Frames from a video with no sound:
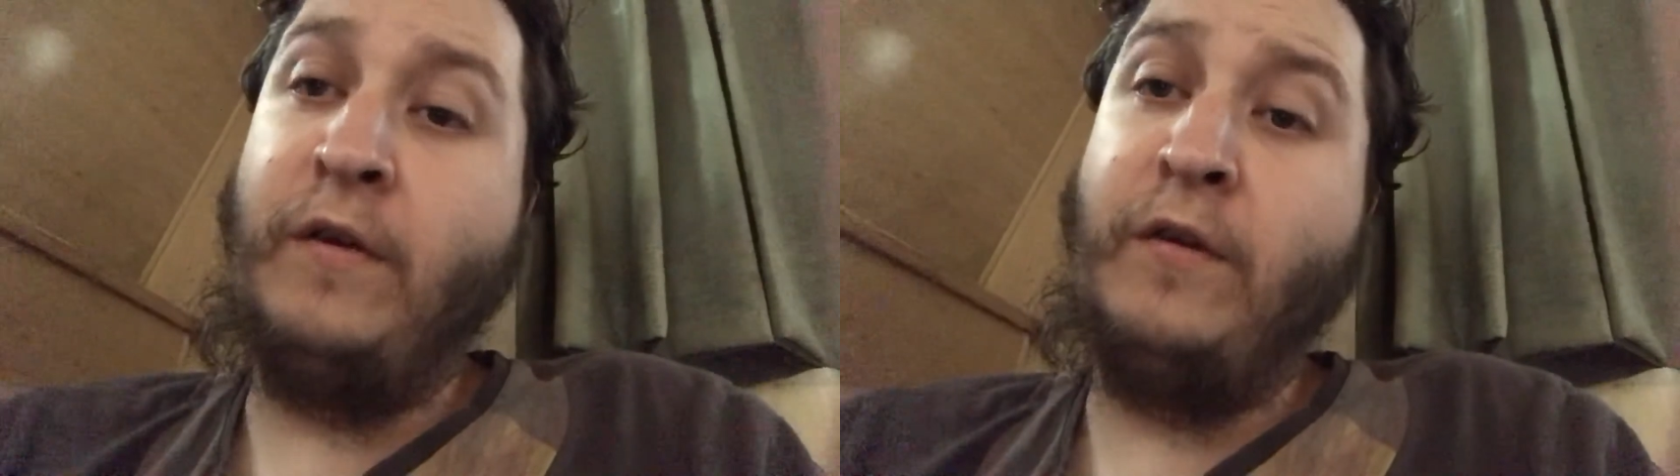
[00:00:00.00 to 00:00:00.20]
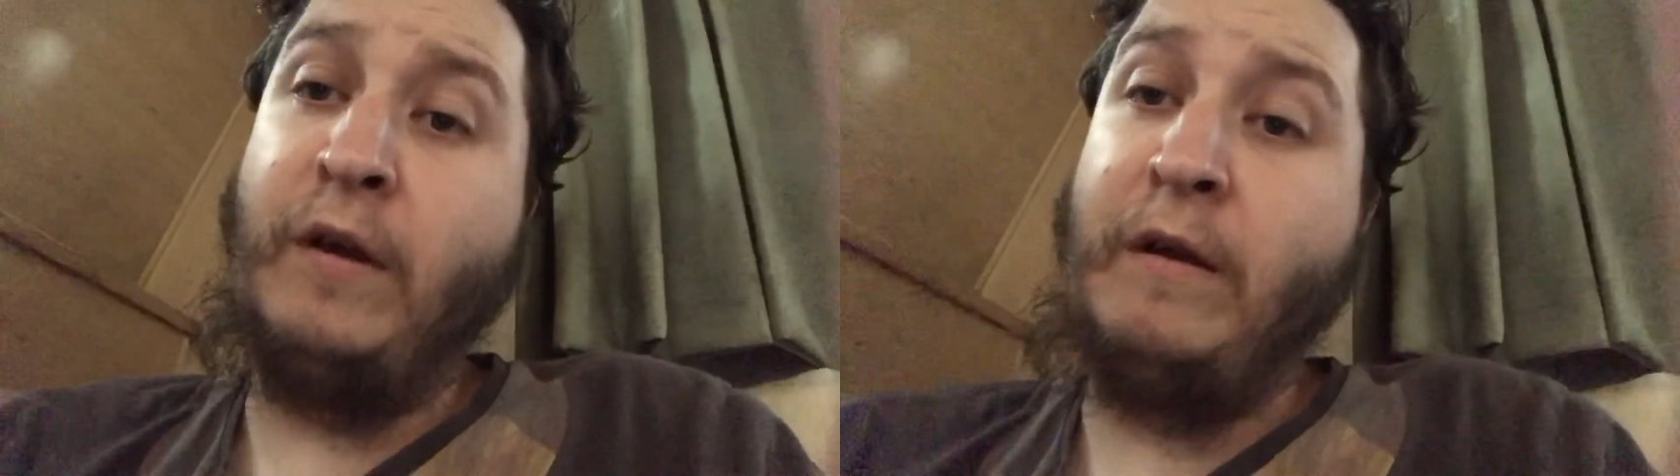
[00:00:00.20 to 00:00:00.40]

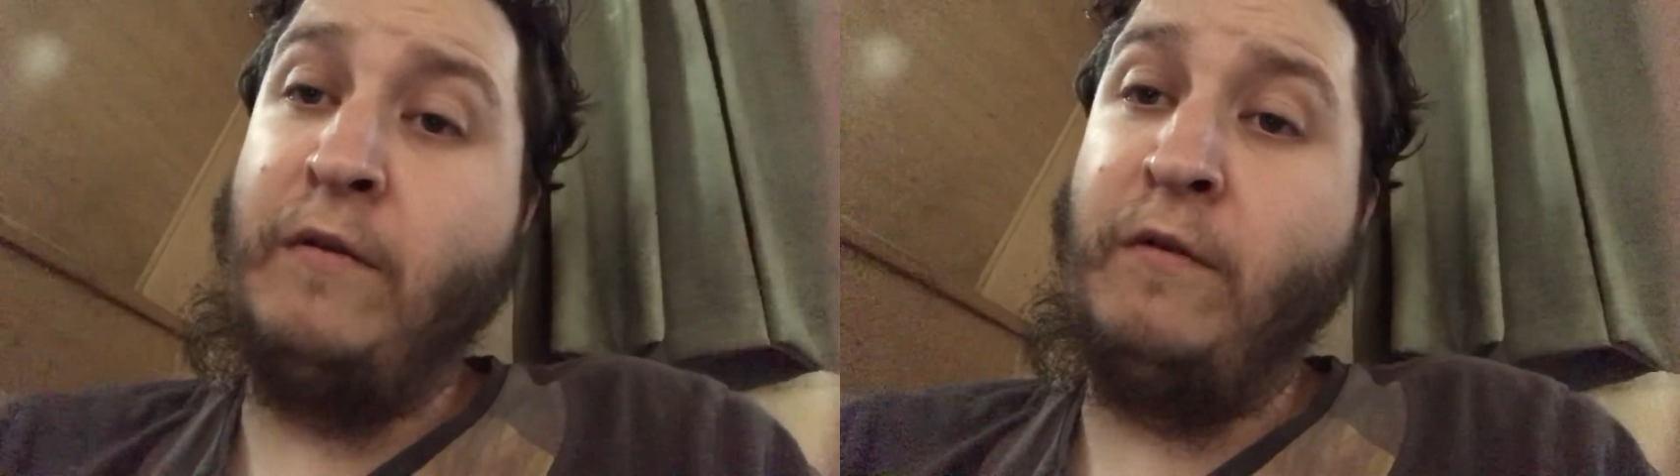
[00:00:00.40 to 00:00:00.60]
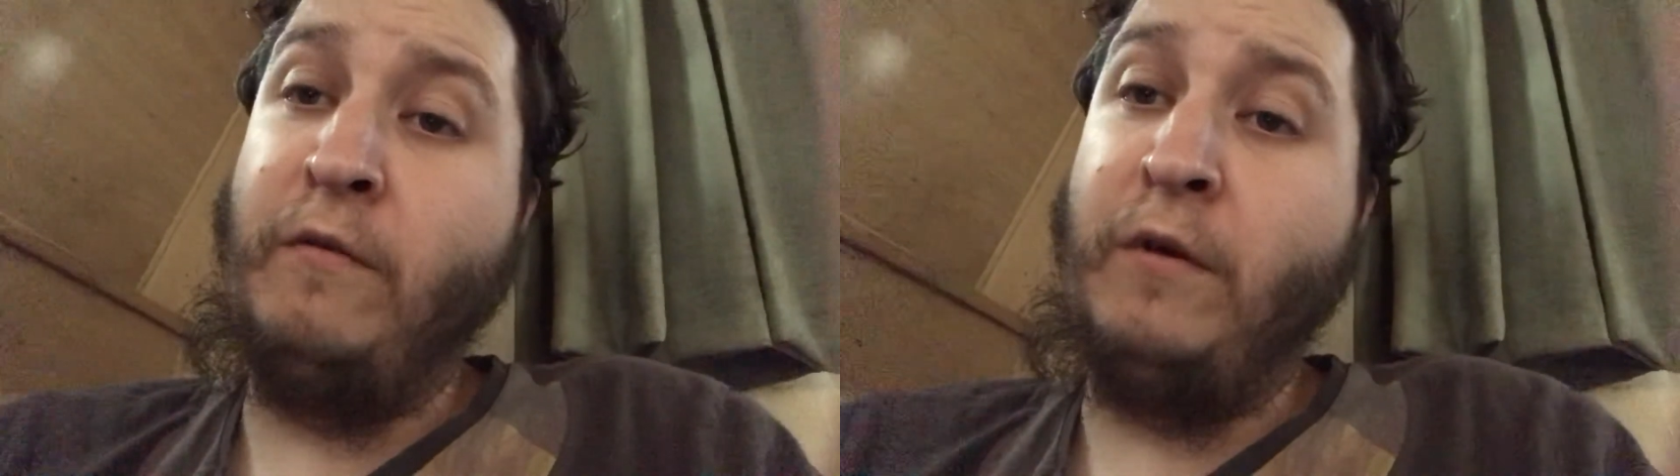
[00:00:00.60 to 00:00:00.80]
change
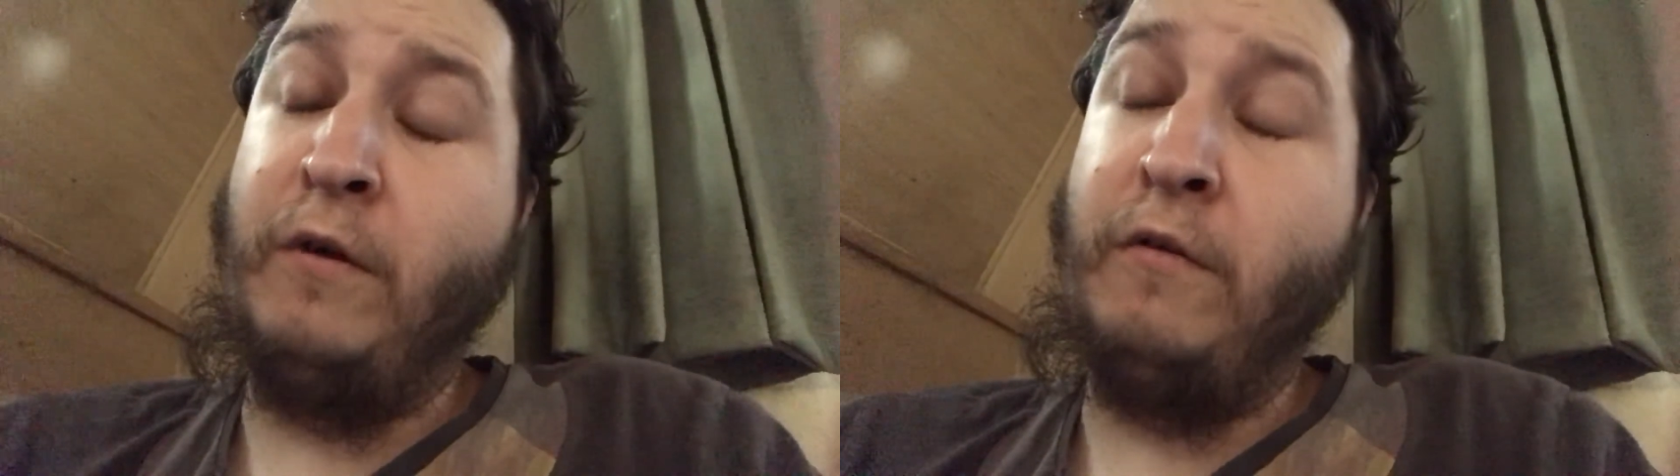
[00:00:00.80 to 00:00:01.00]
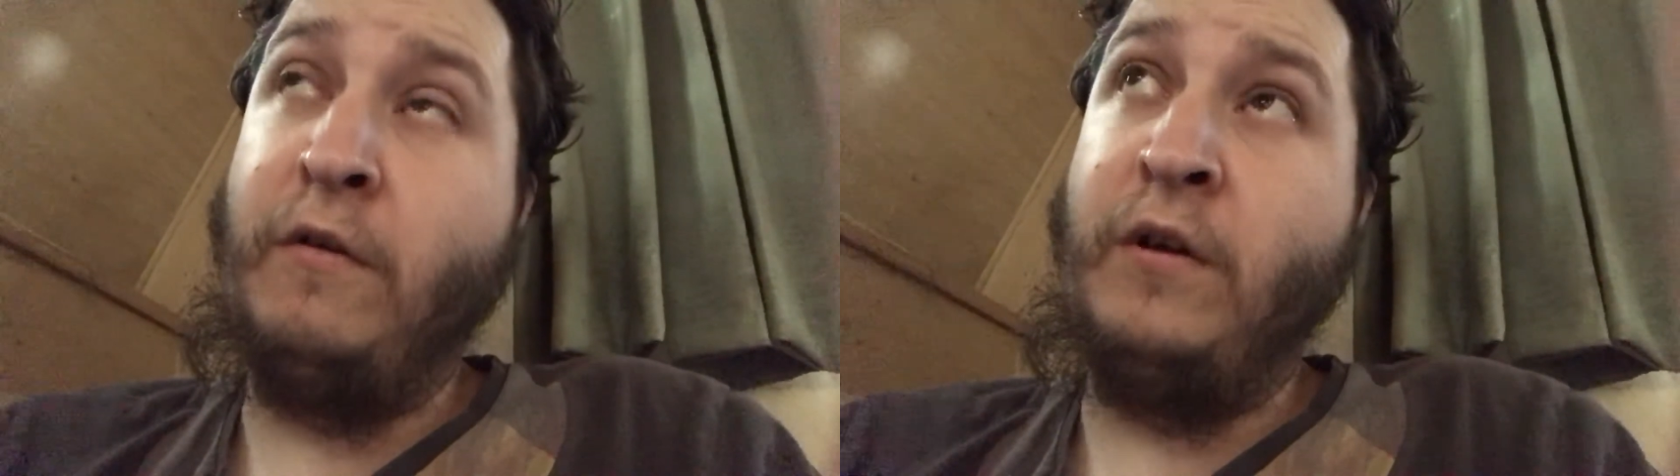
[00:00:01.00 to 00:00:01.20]
as
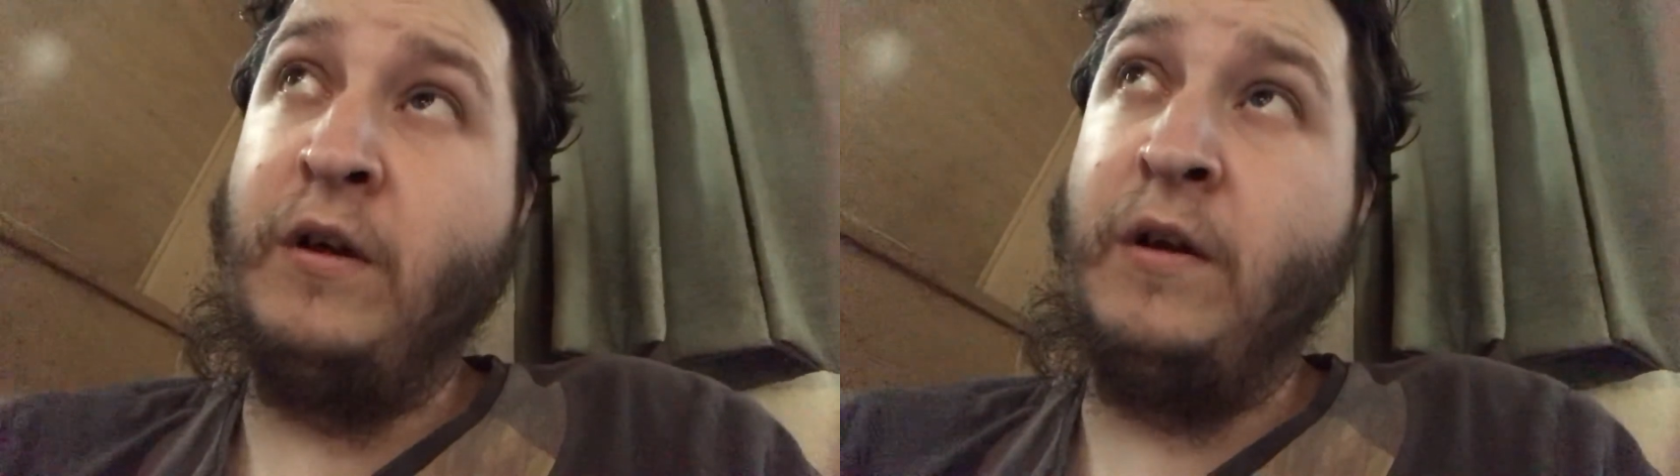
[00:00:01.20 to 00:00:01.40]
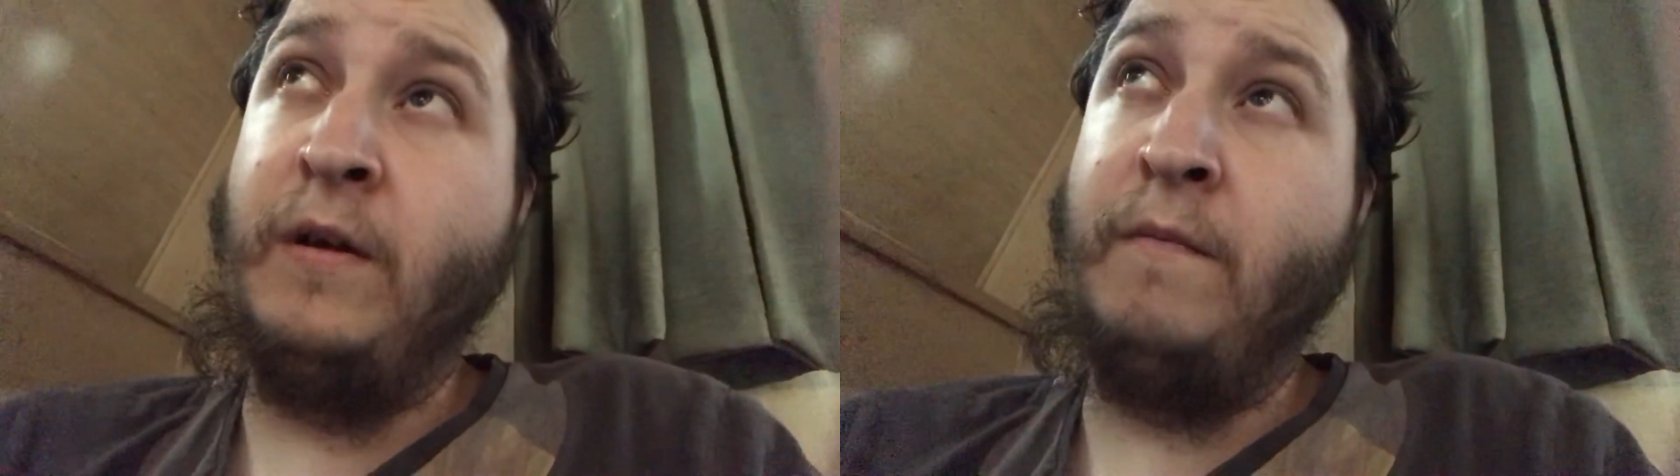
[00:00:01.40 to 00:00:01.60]
well.
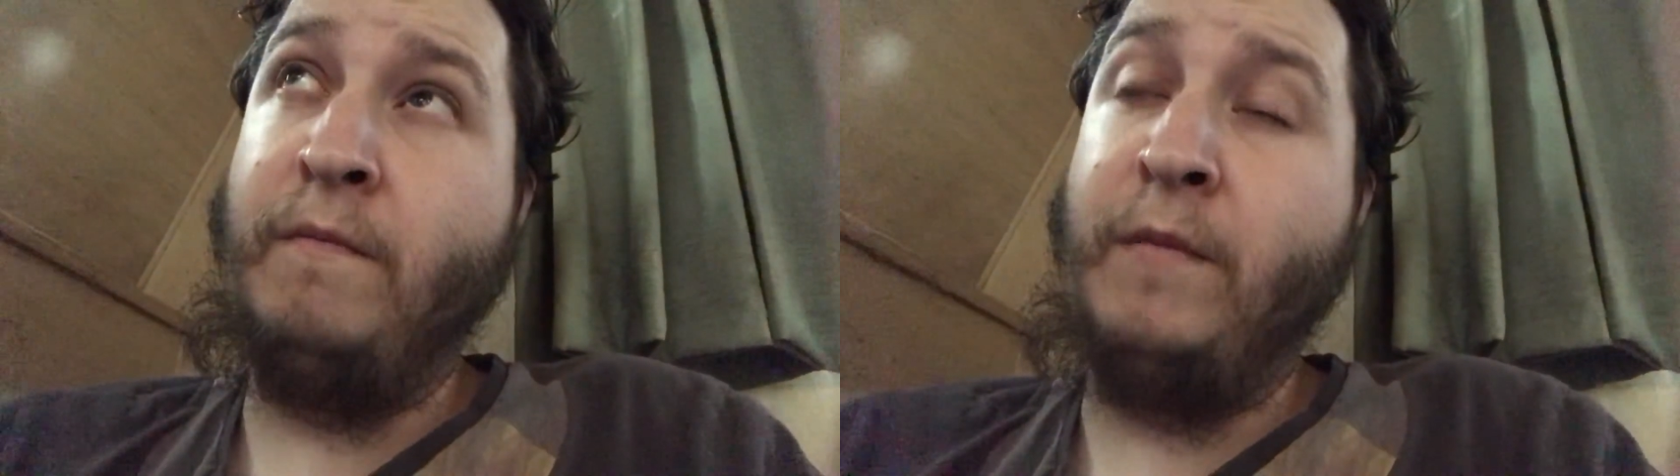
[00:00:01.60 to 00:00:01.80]
Um,